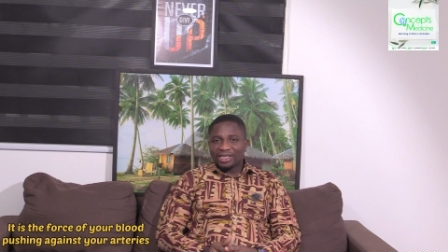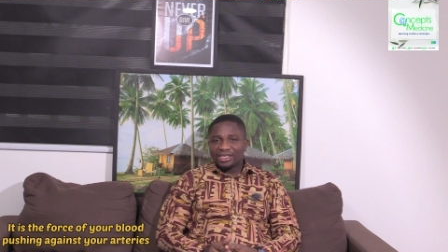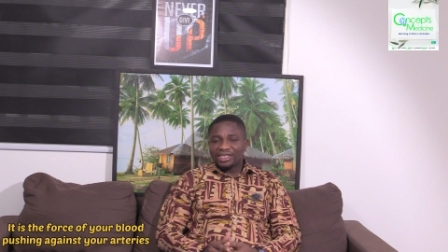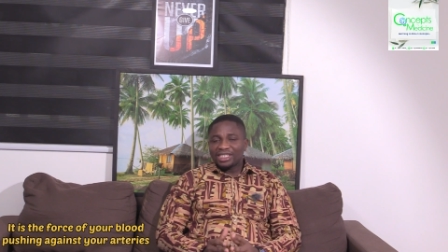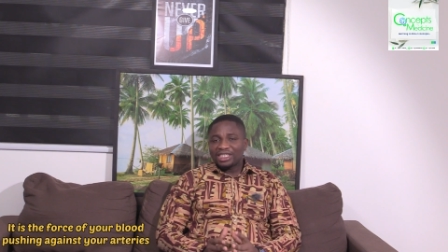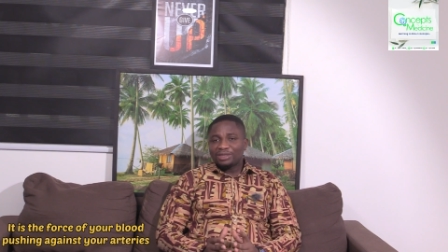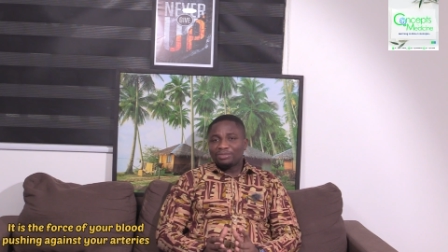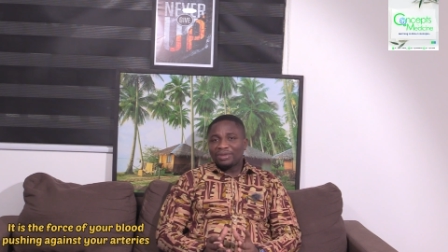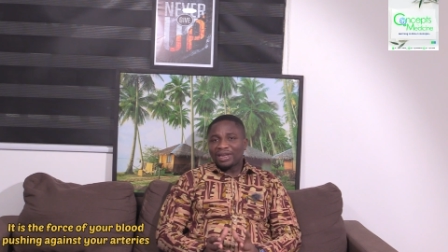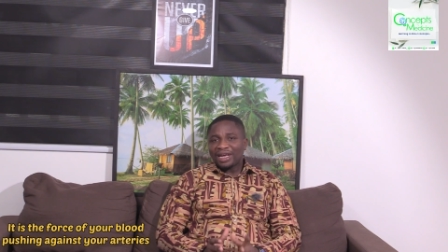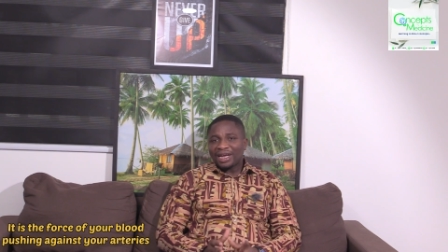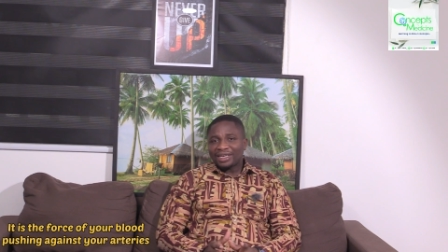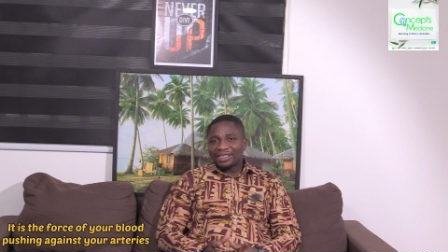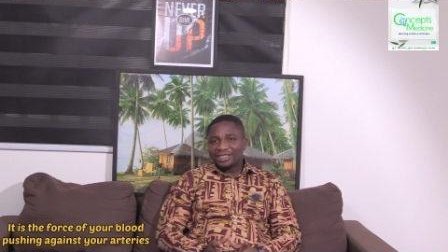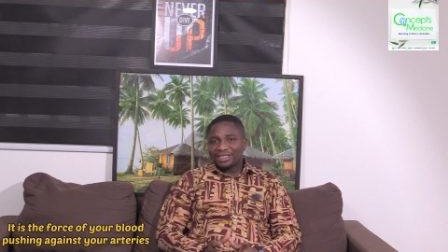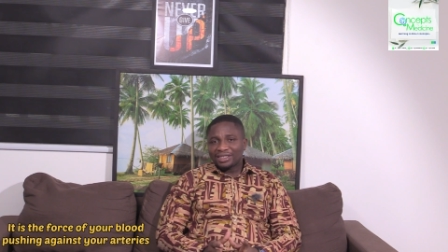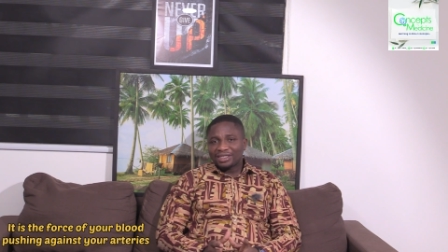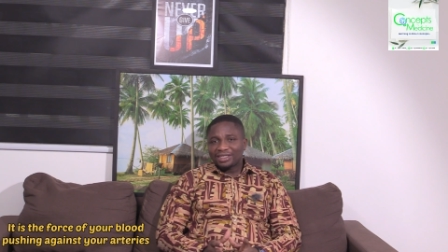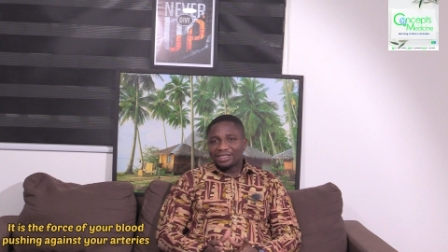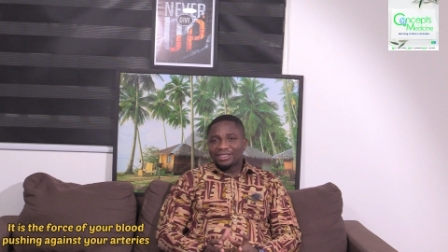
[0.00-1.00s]
And this
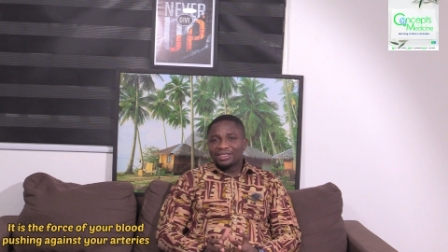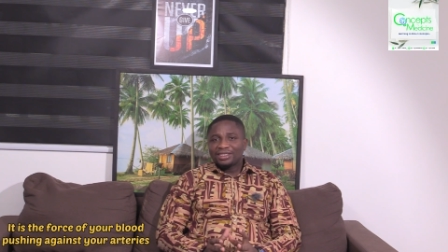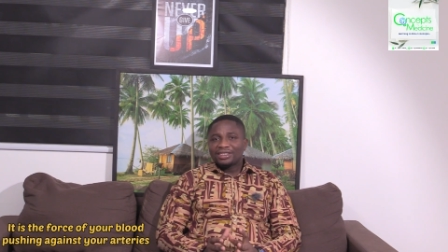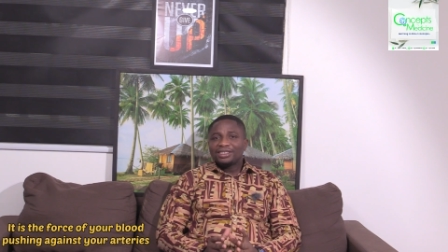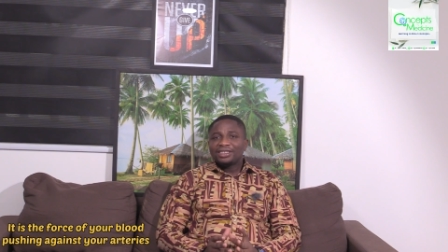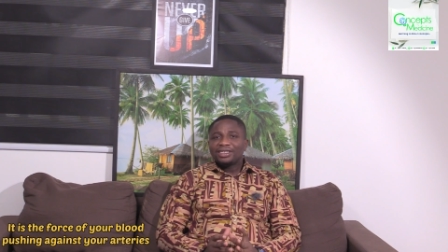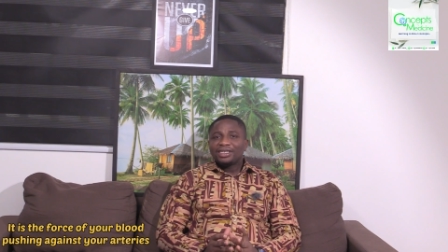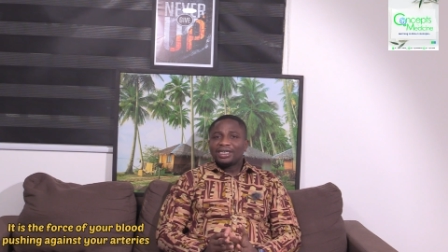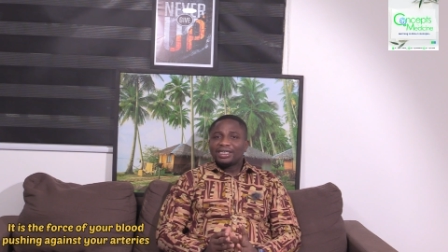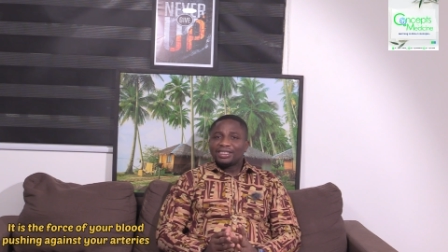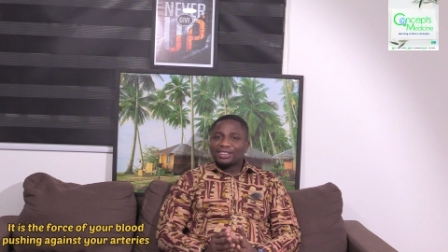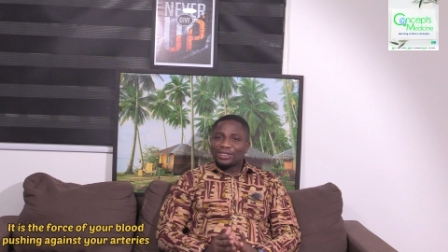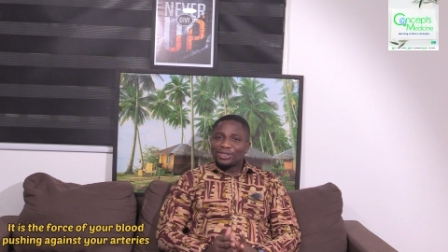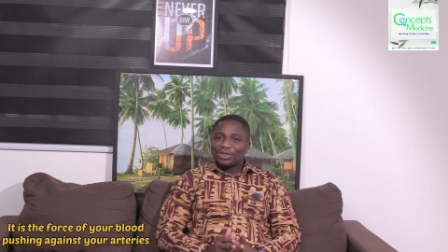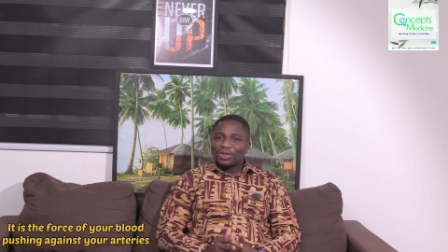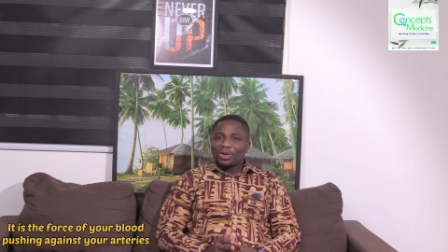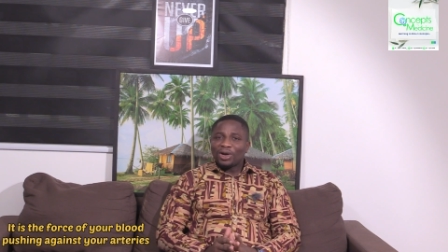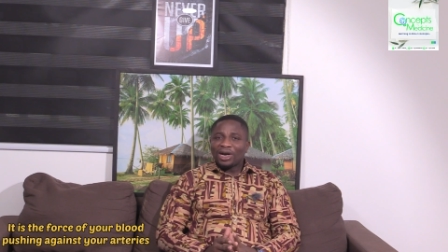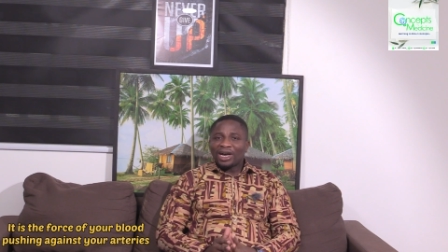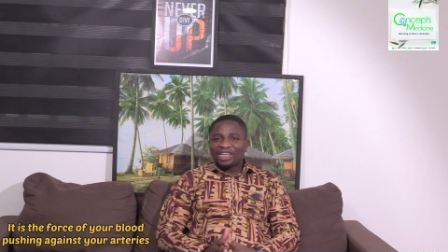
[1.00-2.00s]
blood is
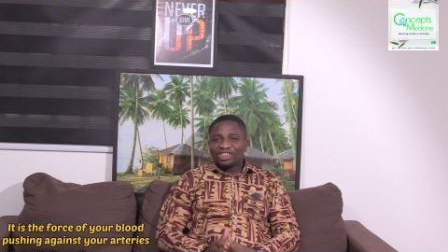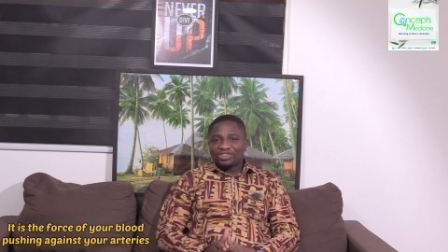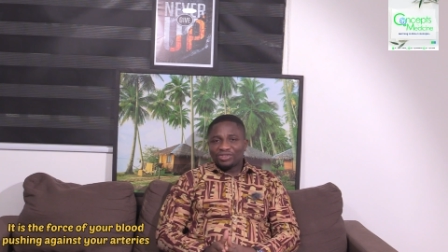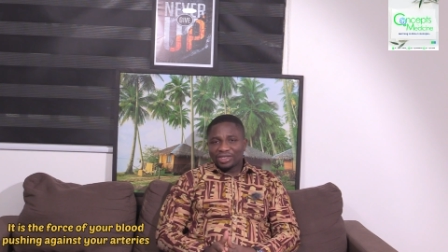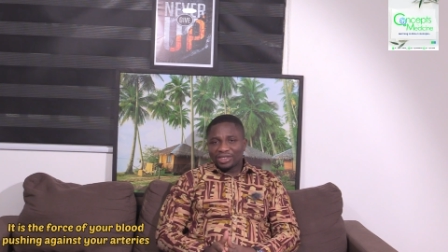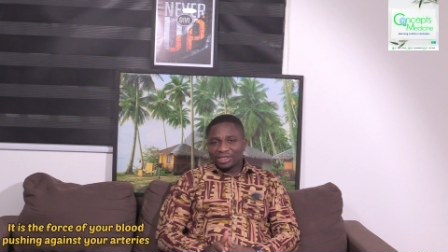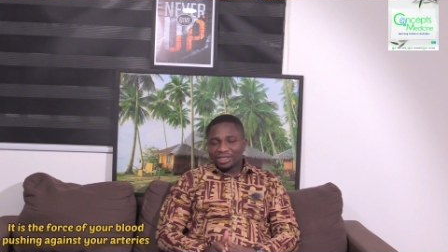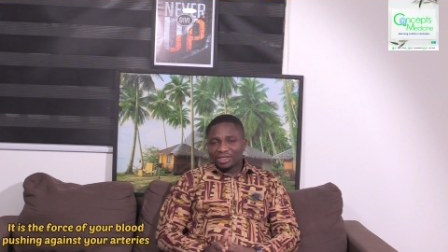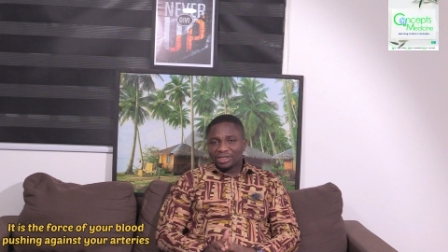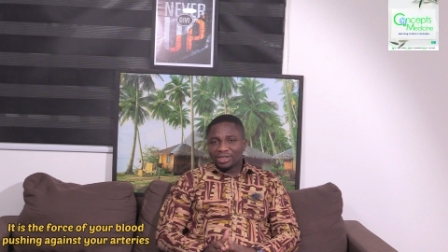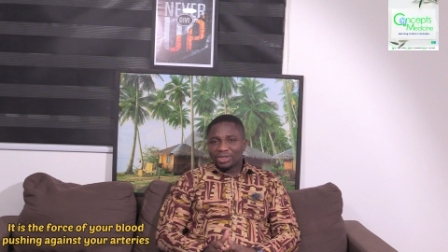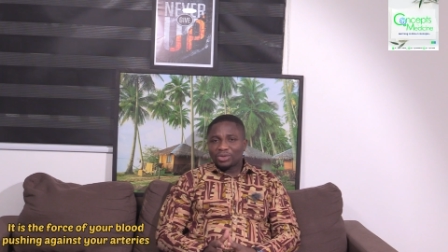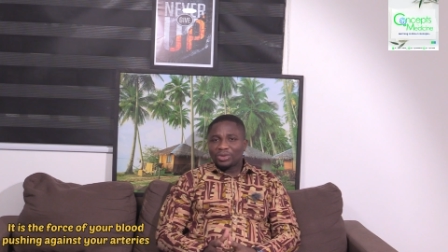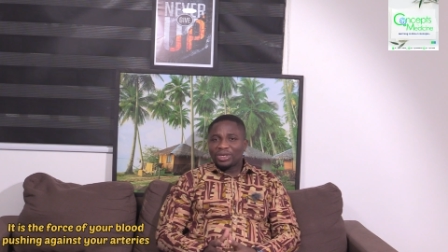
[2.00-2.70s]
in your arteries.